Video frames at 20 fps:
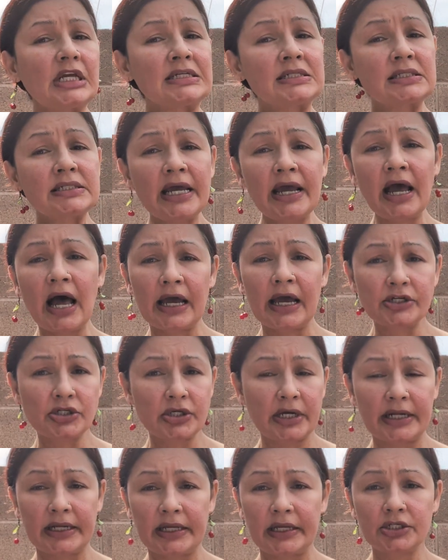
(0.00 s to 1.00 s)
Stay
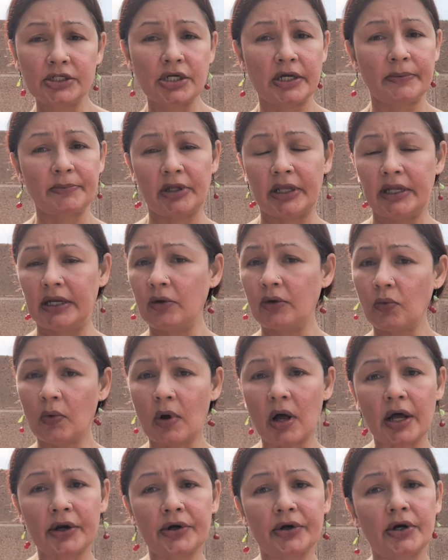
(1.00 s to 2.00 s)
hydrated, drink plenty of
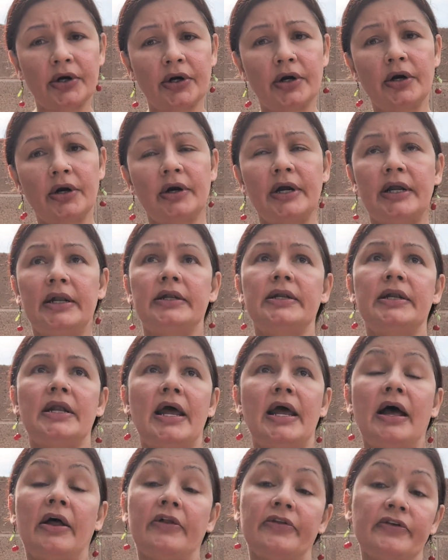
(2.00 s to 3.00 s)
water and
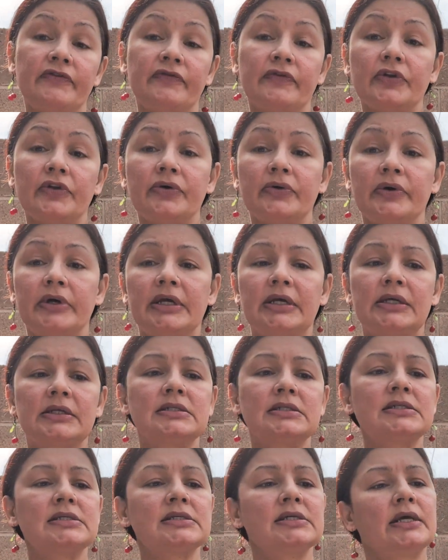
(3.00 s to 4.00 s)
healthy
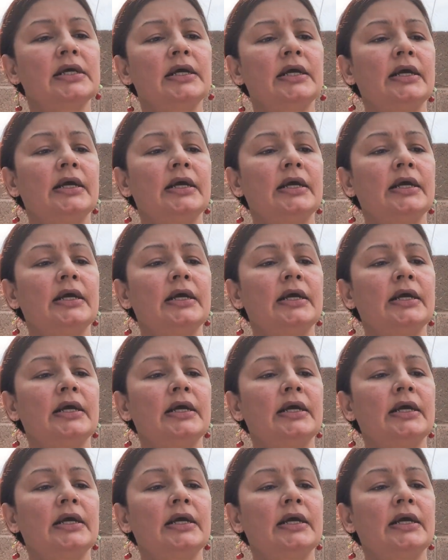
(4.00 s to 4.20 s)
fluids.